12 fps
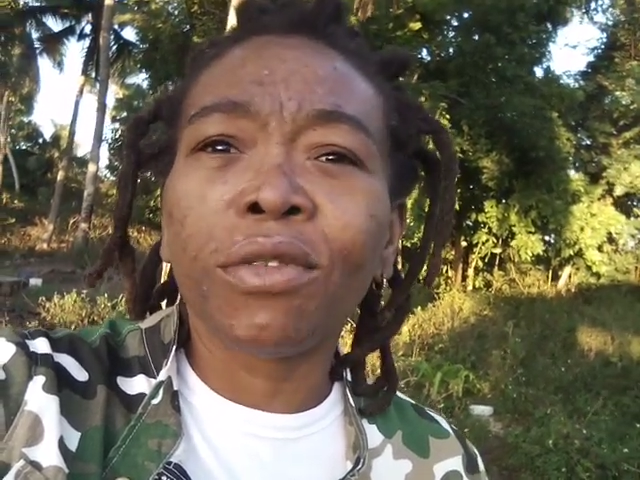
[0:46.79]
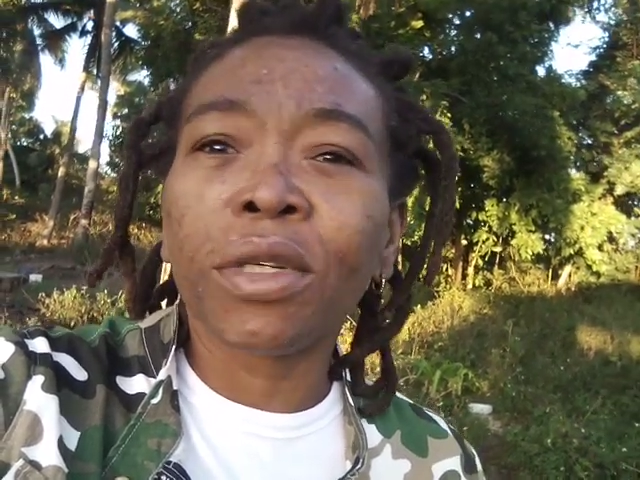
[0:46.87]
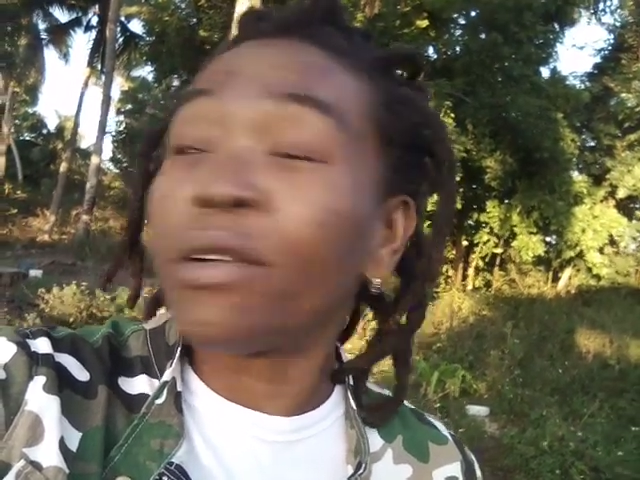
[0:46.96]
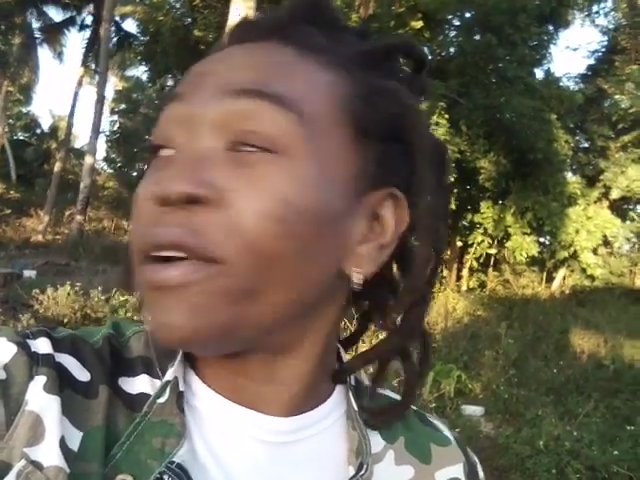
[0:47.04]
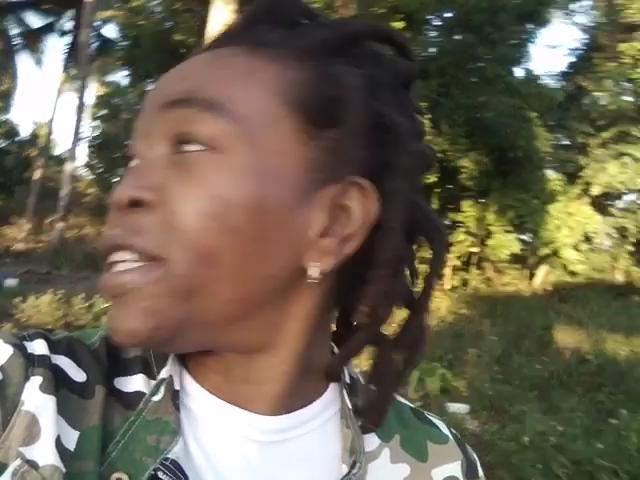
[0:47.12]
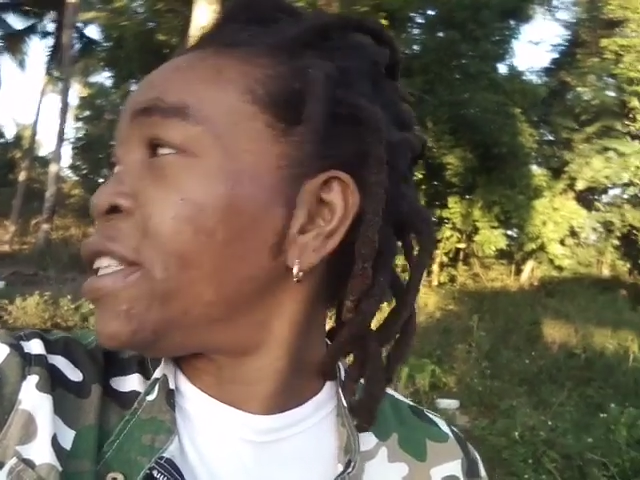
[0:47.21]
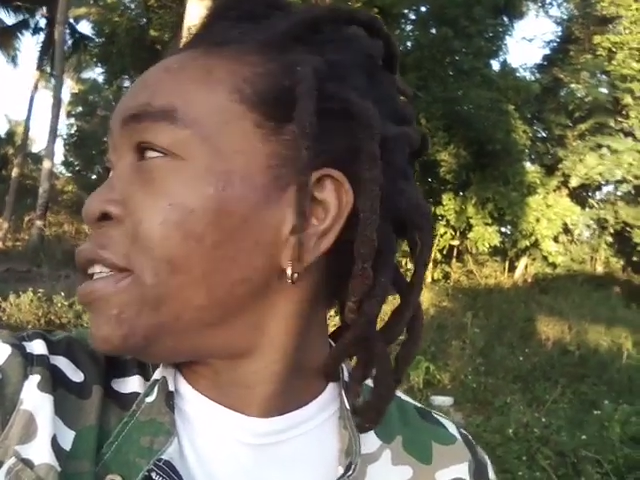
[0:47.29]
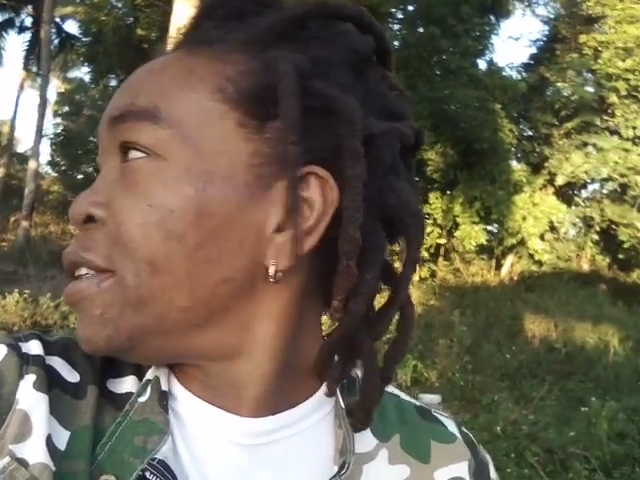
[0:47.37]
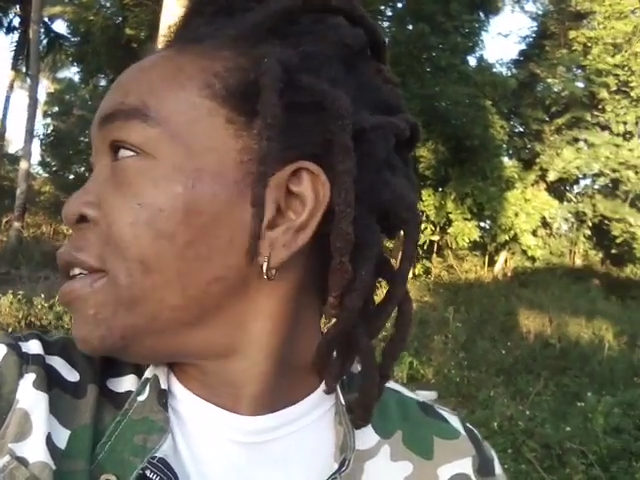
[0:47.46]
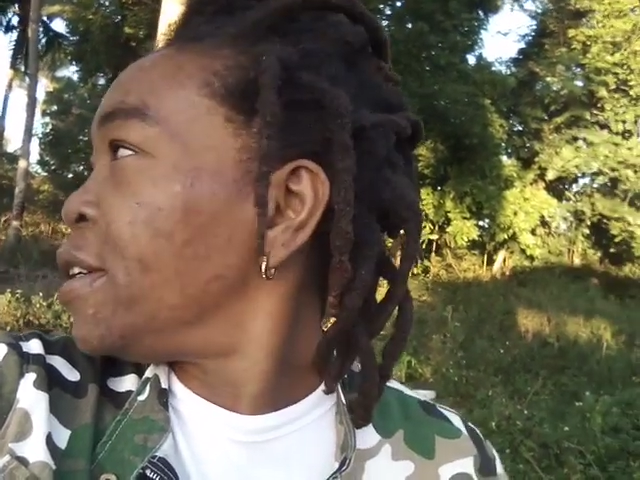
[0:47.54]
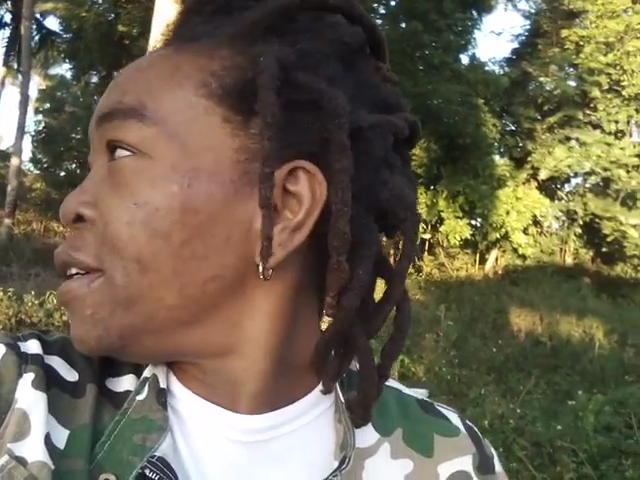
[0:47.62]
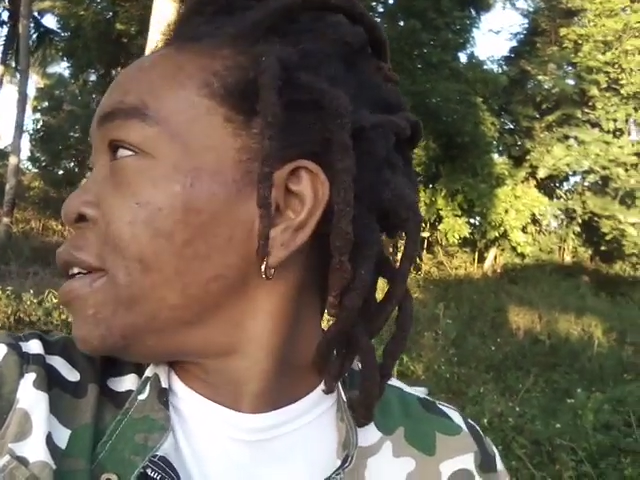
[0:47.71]
regretting,
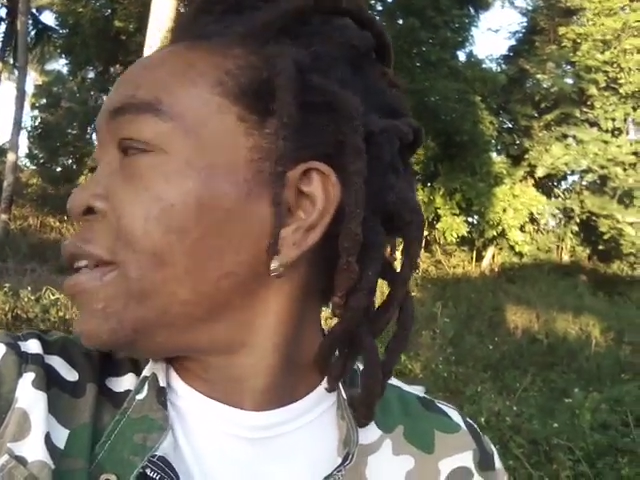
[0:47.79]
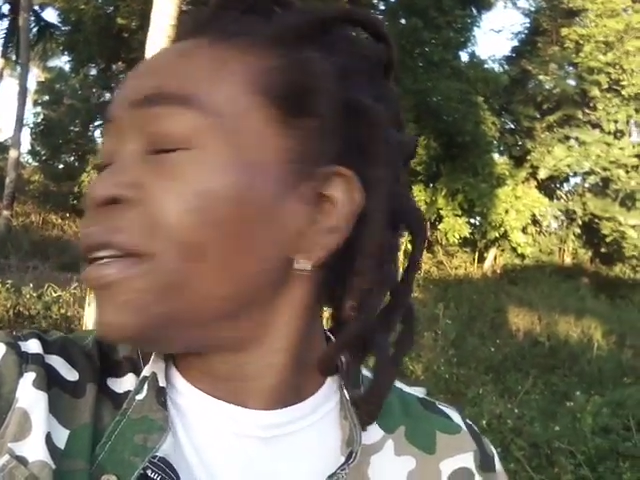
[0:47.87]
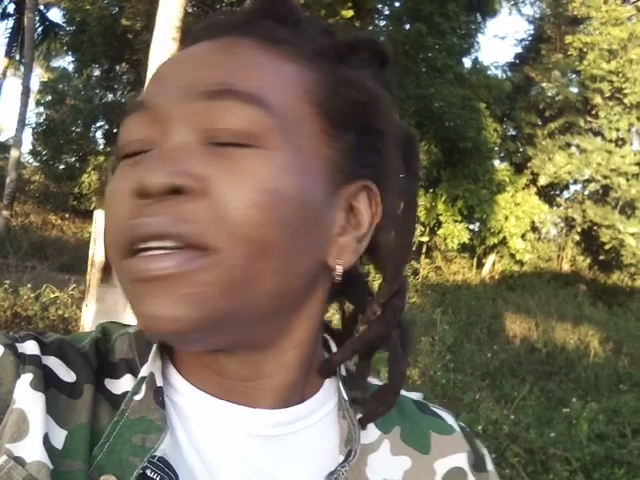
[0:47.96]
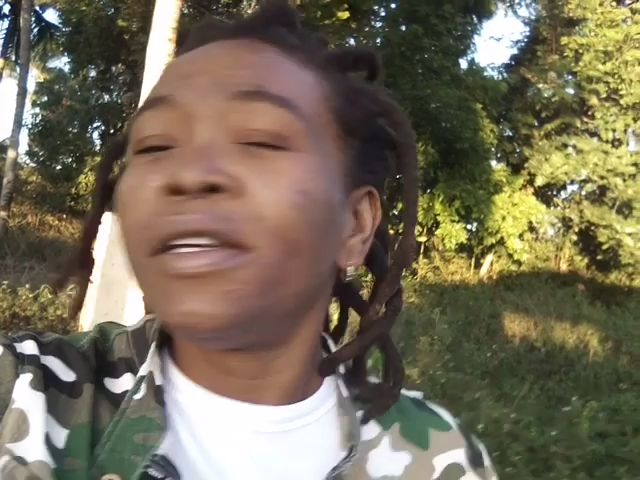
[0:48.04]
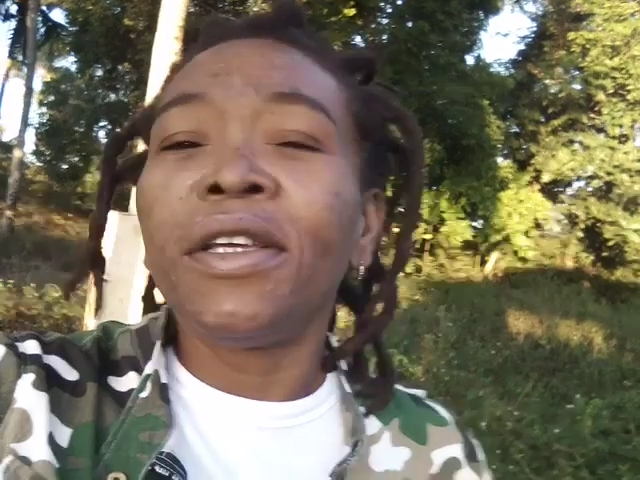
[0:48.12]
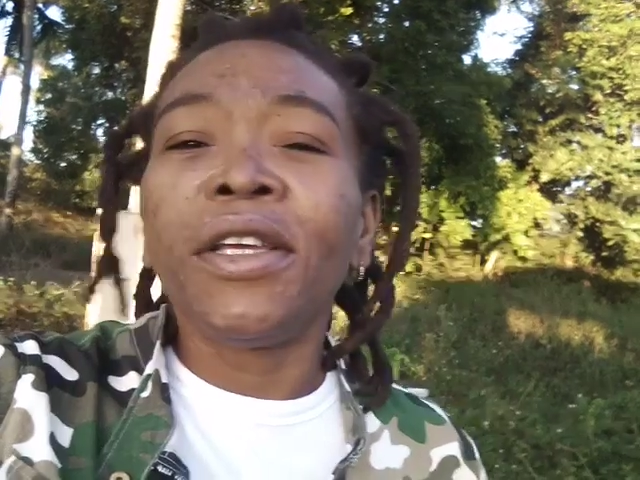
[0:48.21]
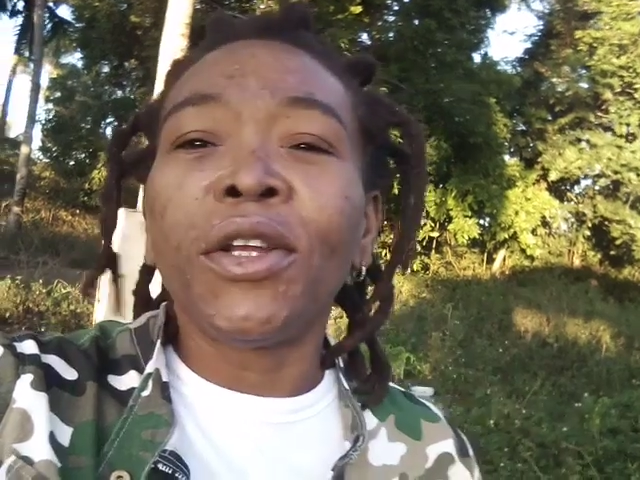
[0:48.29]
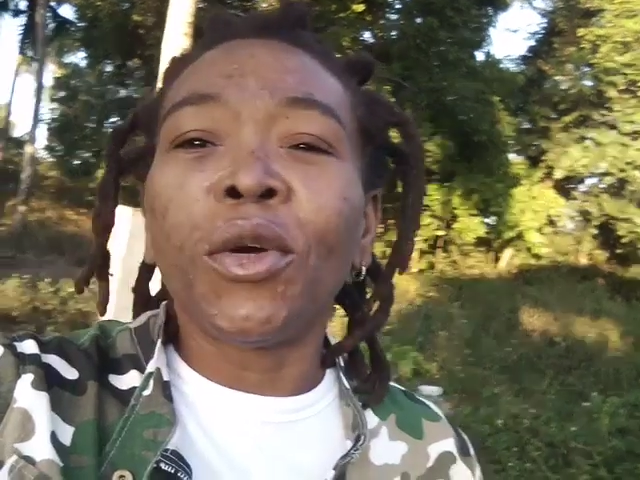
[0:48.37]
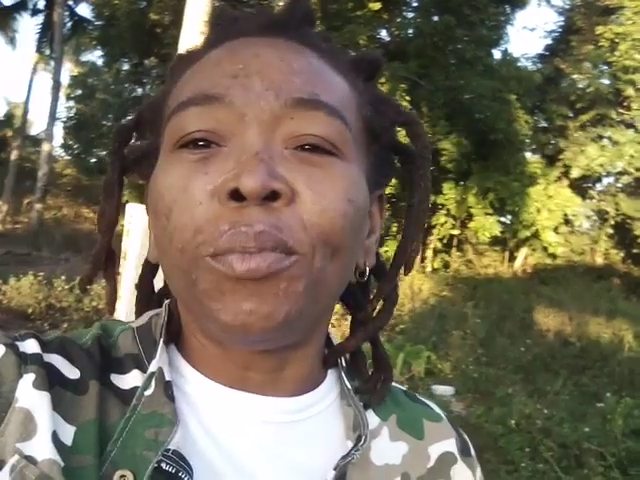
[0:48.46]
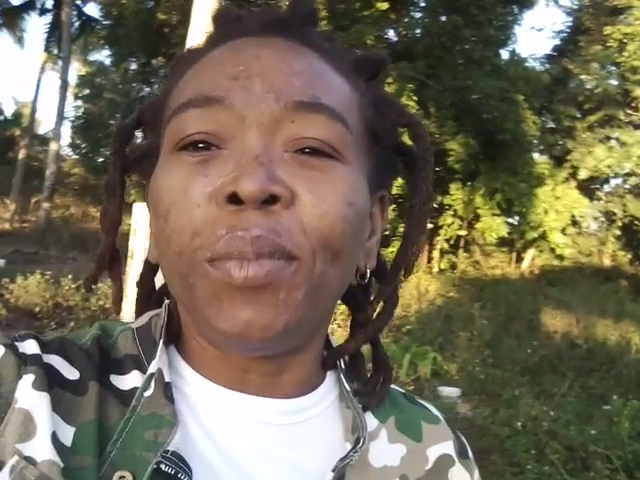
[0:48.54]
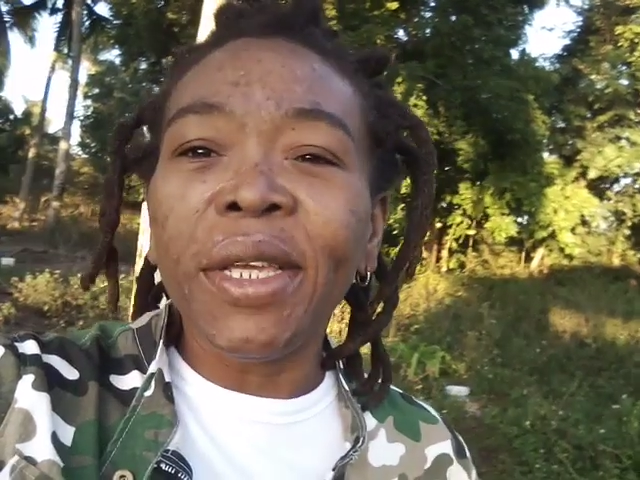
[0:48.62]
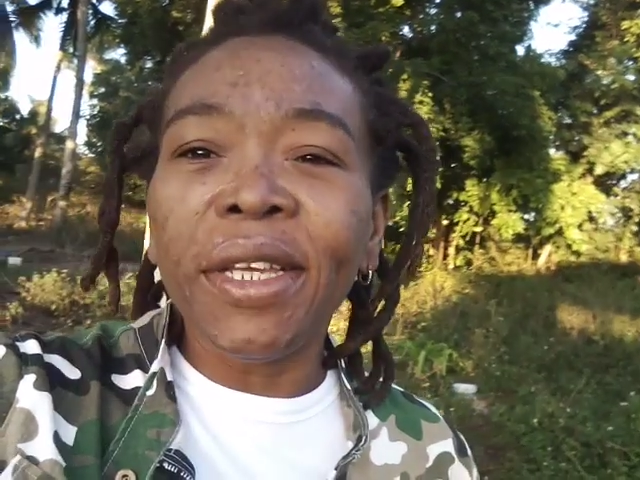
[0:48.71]
you know,
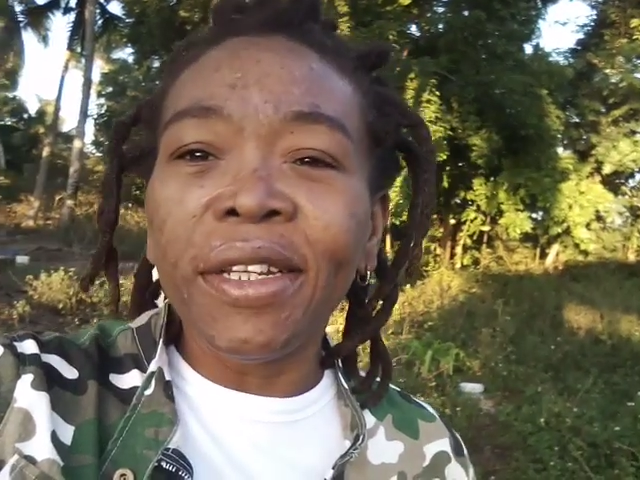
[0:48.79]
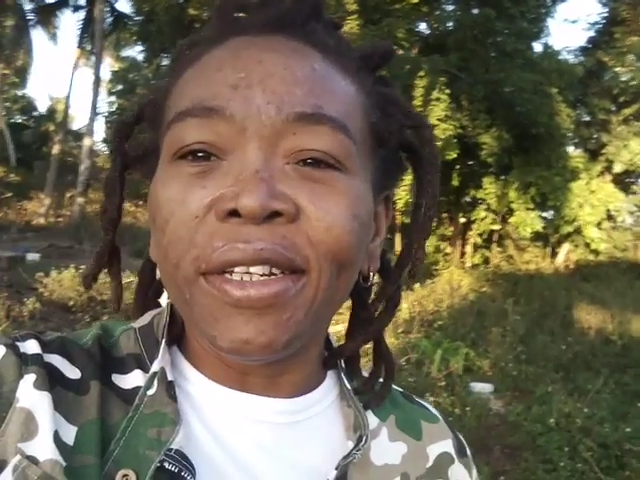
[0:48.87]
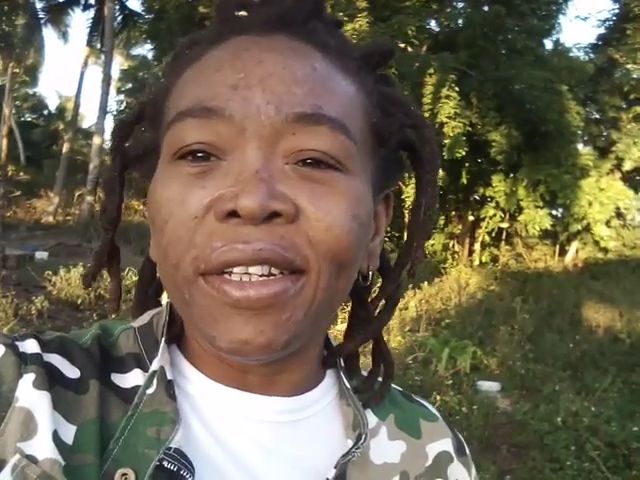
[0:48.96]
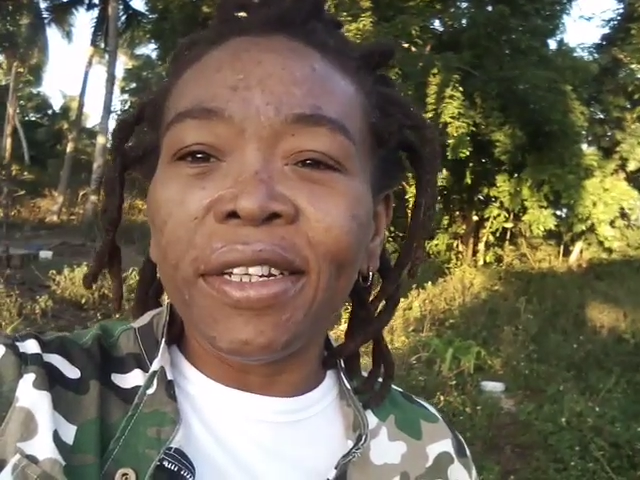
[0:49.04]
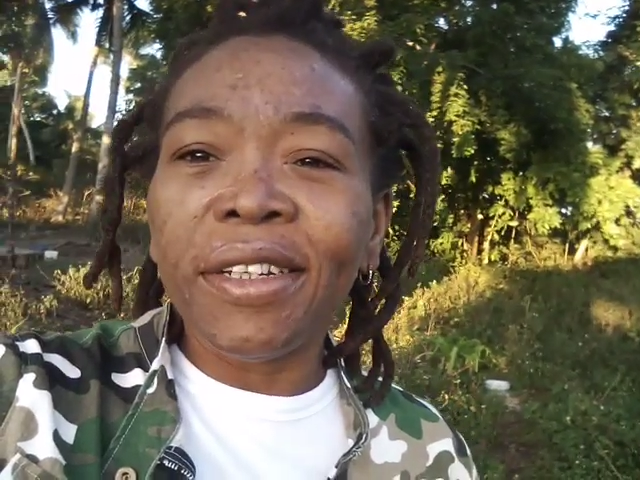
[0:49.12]
being